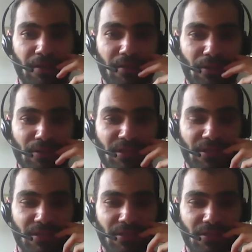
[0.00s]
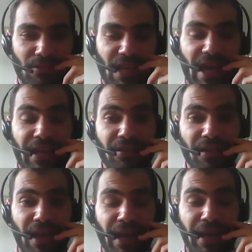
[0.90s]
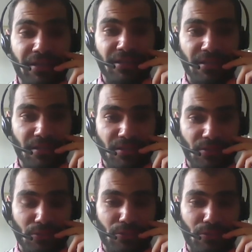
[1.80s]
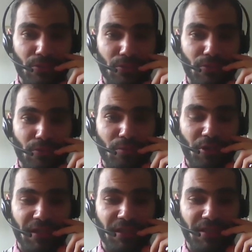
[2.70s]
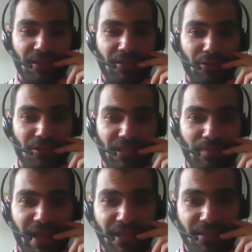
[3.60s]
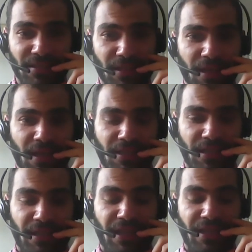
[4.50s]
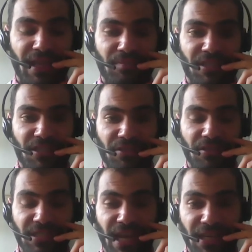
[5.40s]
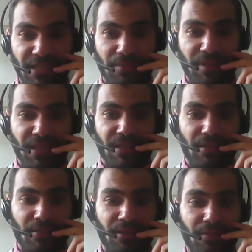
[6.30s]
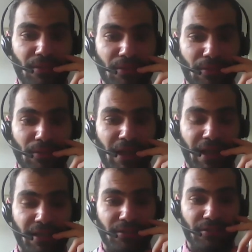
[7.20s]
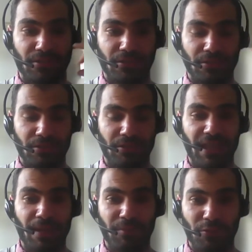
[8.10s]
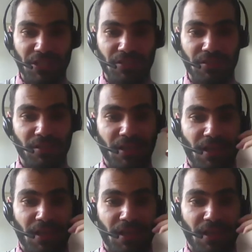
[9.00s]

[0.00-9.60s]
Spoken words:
those alliances to bring those demands that has mentioned, the tax demands and the debt question.